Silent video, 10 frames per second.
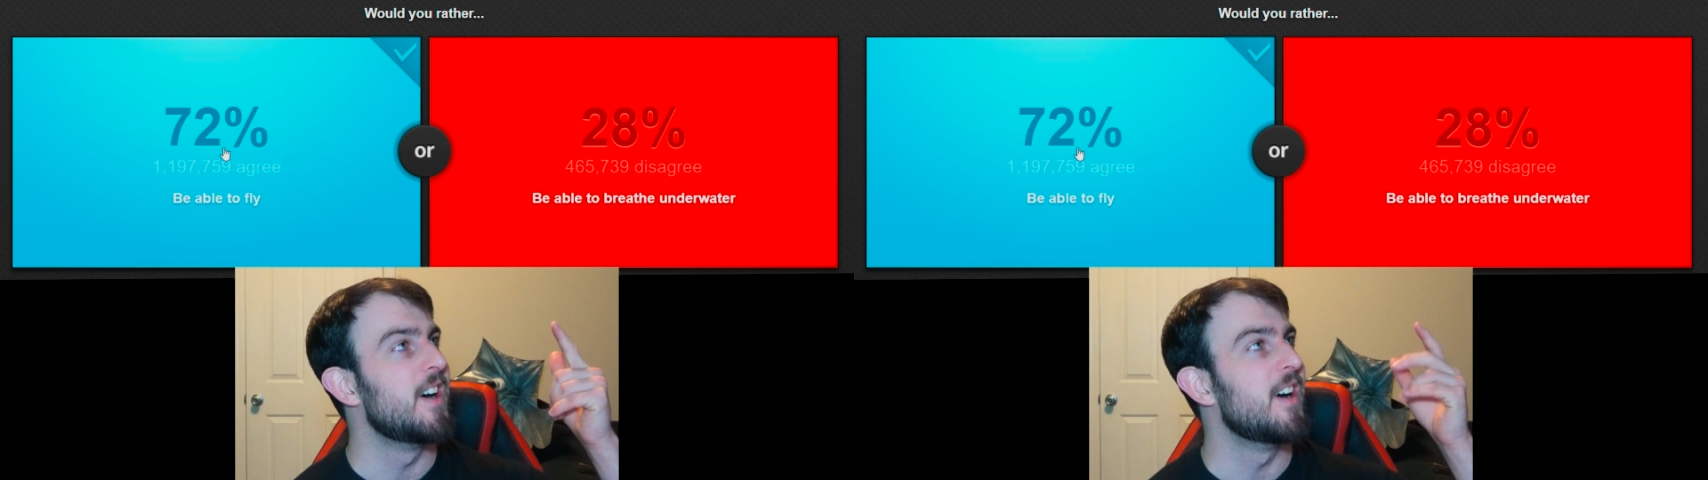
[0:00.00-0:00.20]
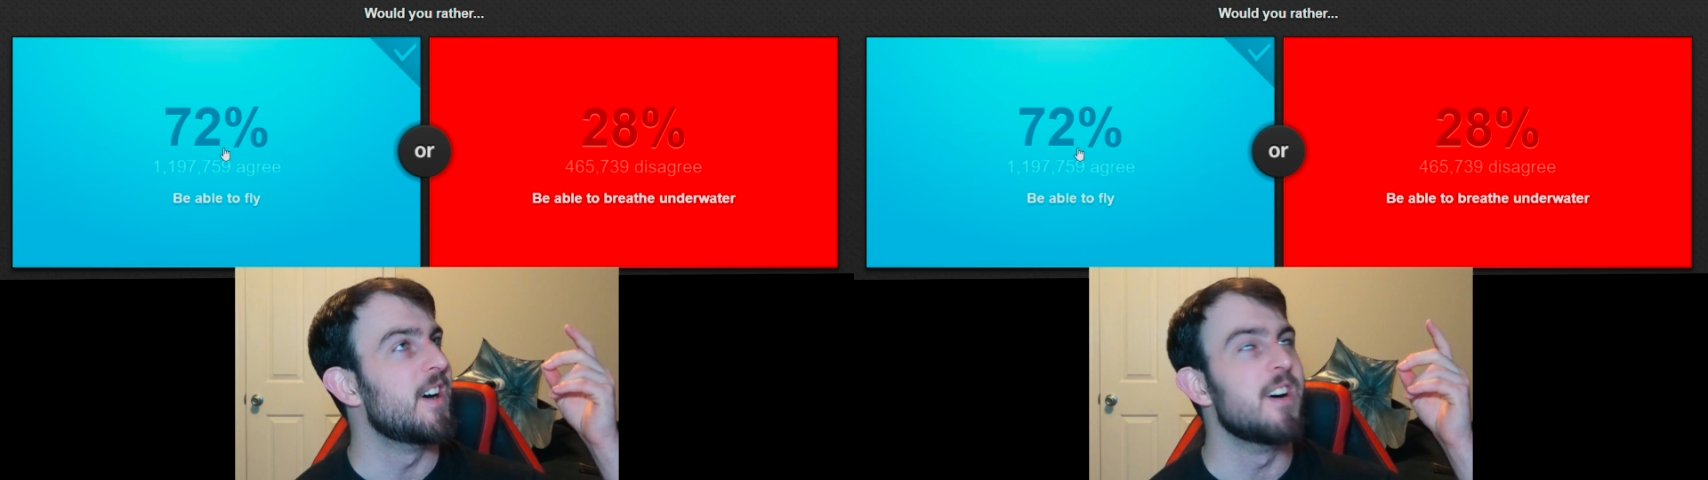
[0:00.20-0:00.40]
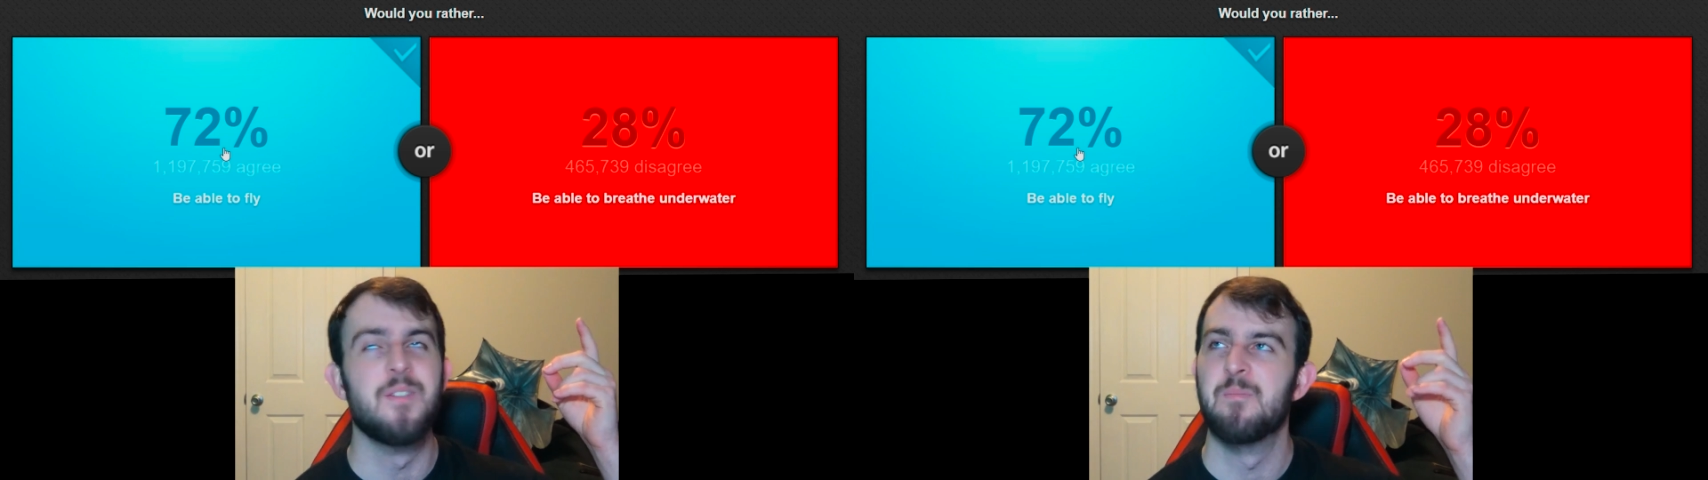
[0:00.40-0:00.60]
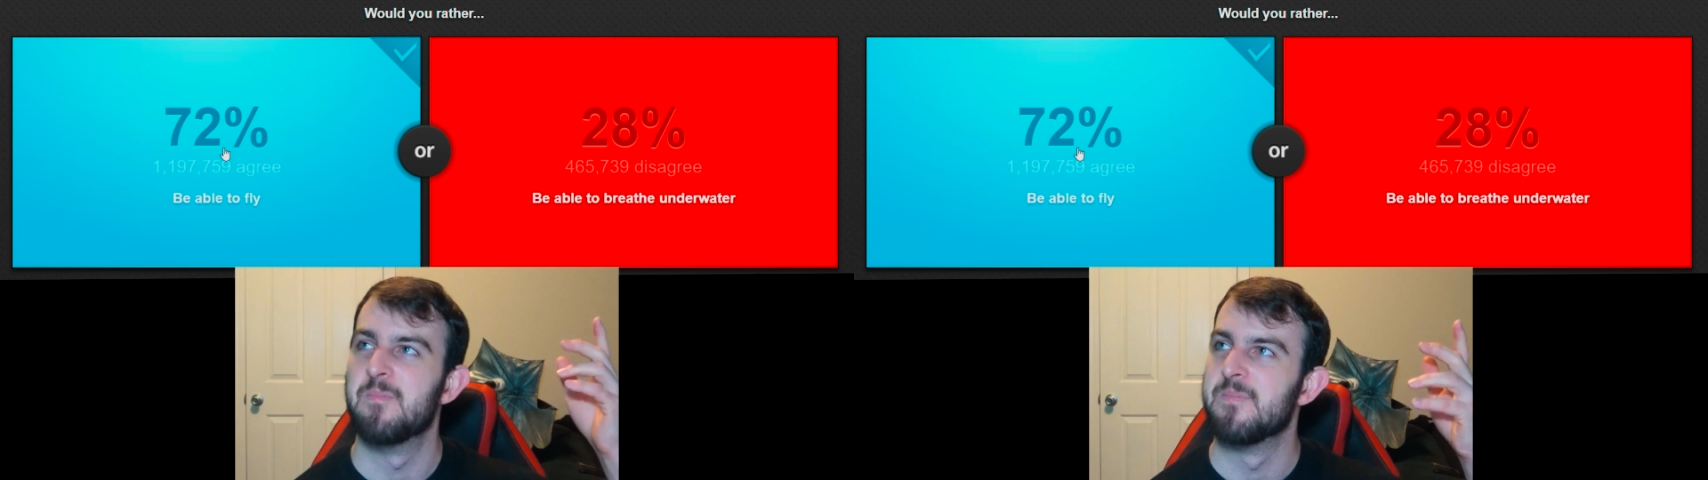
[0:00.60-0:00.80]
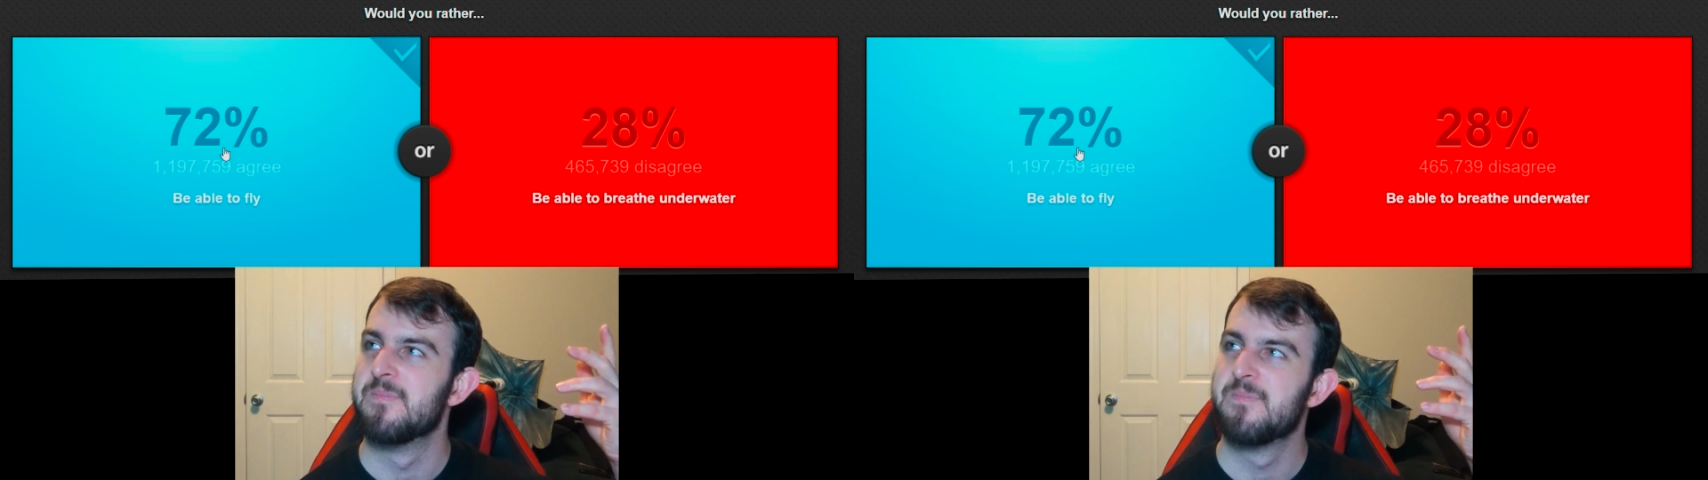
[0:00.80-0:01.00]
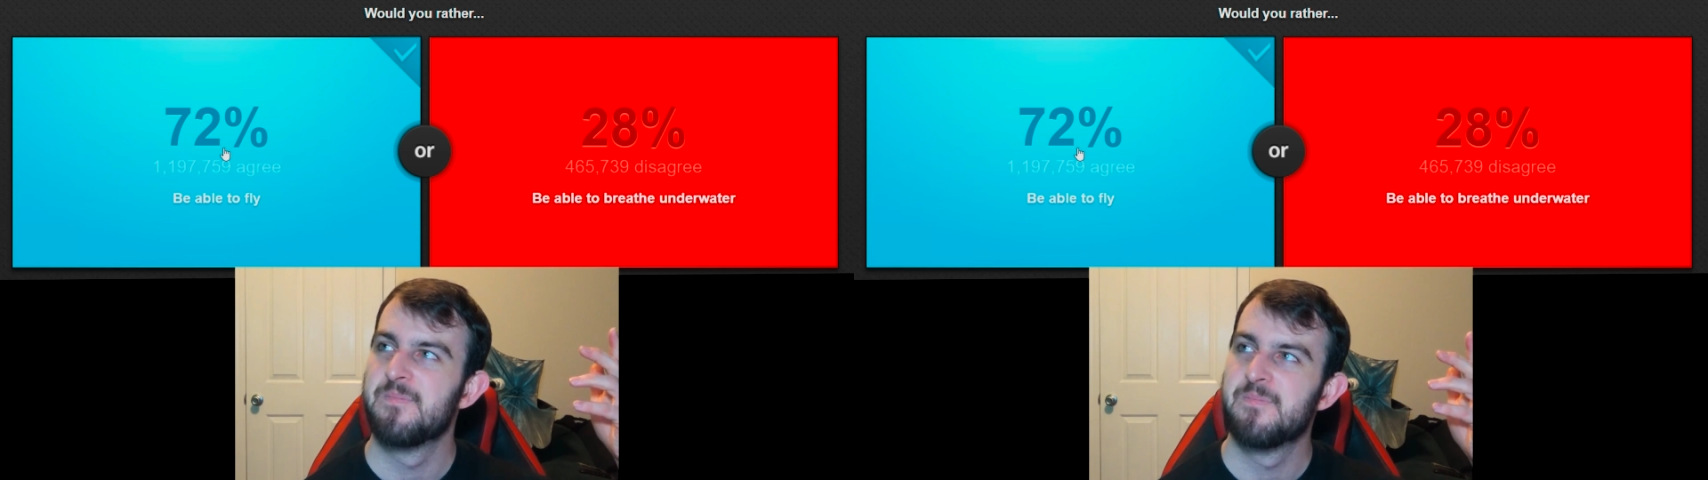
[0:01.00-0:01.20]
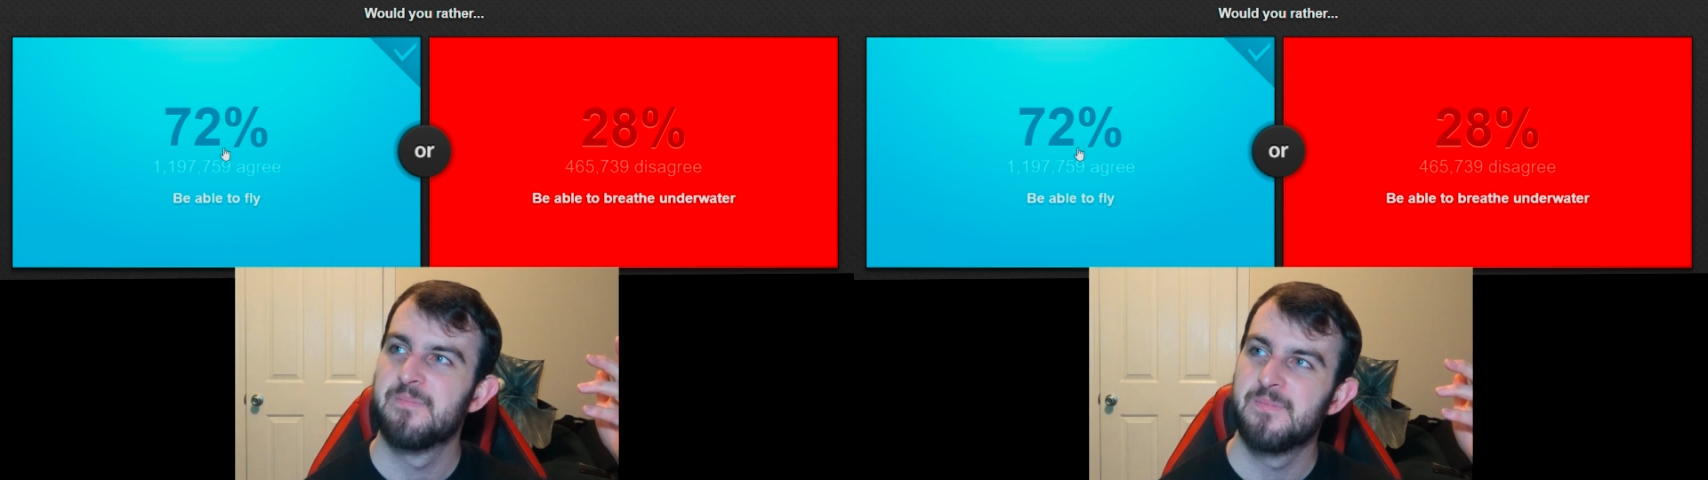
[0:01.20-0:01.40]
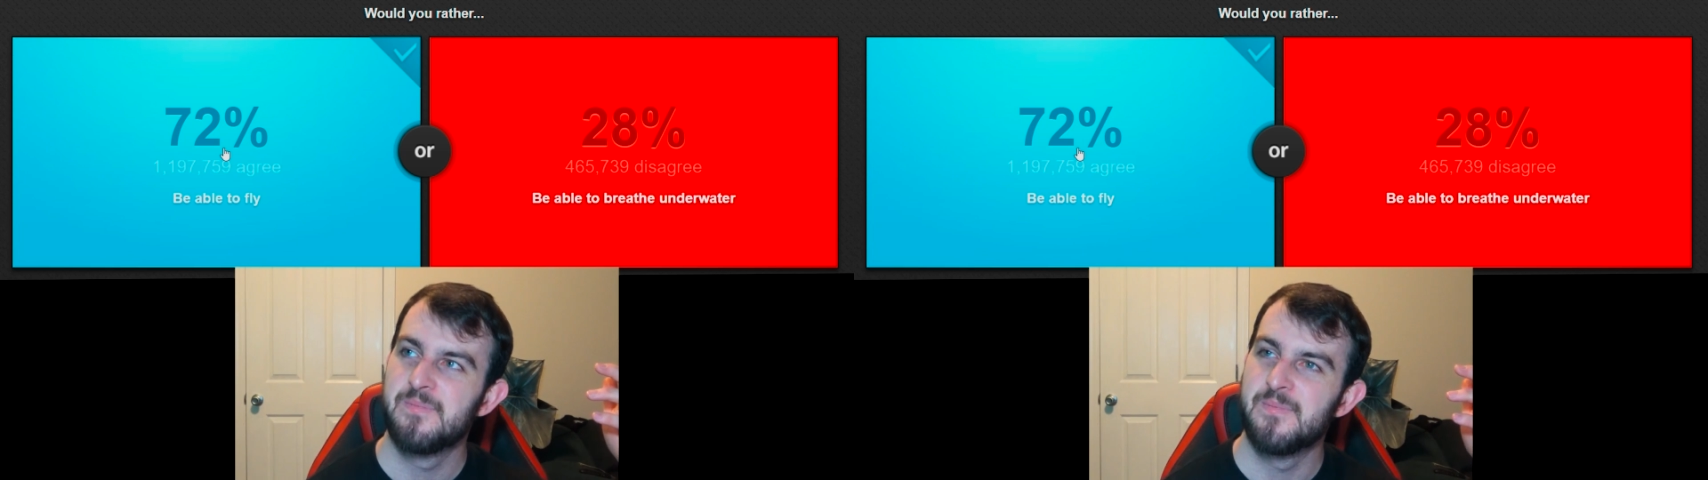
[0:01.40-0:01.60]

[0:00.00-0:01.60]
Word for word: um